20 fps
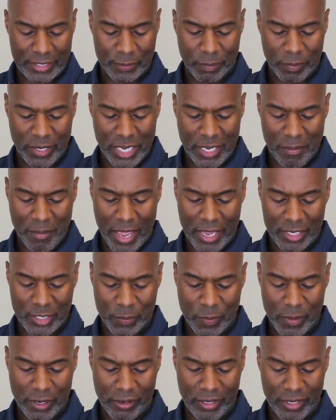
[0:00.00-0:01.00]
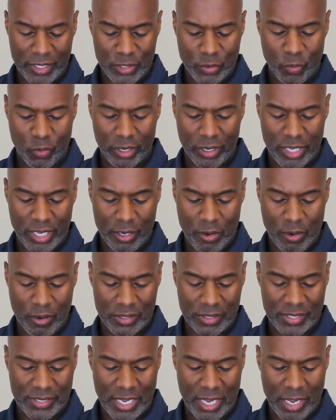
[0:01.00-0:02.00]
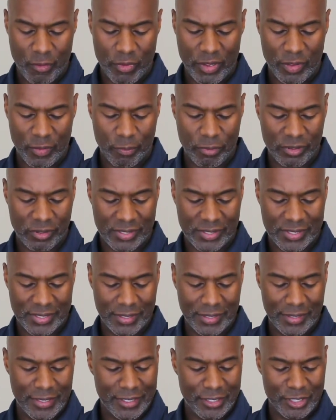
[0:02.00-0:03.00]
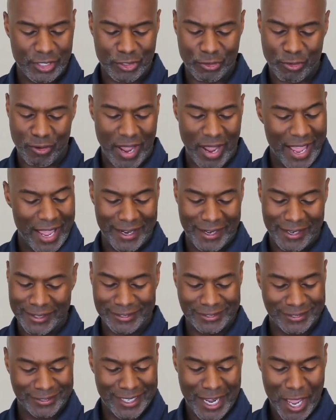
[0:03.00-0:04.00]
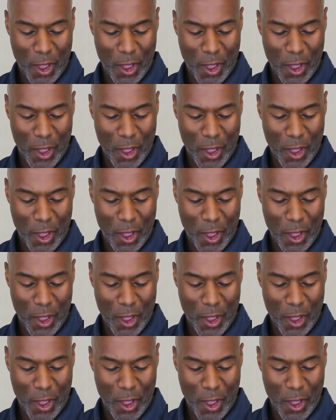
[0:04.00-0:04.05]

Explain my experience working on set with Priscilla Schreier.